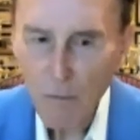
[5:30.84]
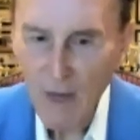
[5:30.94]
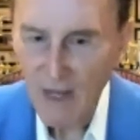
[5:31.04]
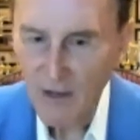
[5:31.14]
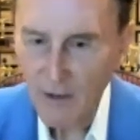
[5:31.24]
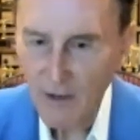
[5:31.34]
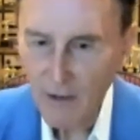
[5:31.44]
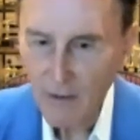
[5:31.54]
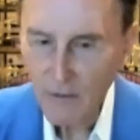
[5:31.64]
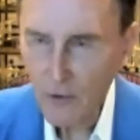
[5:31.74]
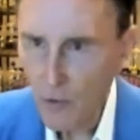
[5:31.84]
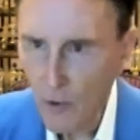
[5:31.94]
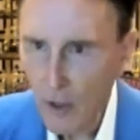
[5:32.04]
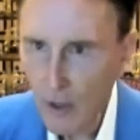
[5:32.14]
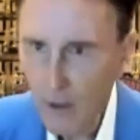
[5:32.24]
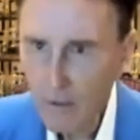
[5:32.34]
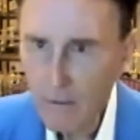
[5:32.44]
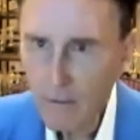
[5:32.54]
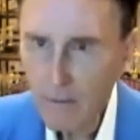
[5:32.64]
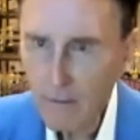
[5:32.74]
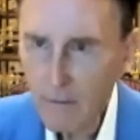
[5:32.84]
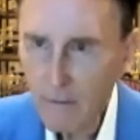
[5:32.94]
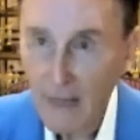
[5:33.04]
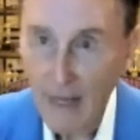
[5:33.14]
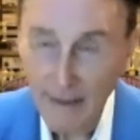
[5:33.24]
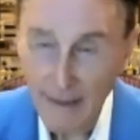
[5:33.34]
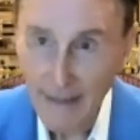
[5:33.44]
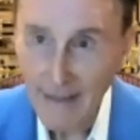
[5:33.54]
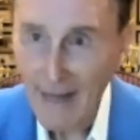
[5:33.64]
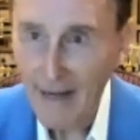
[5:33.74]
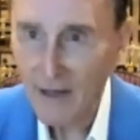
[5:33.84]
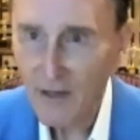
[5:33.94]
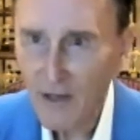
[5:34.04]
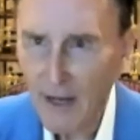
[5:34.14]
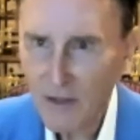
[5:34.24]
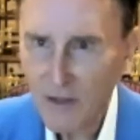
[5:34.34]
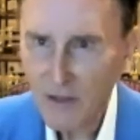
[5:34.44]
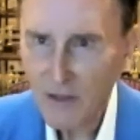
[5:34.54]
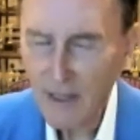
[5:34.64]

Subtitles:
in New York, then down in Texas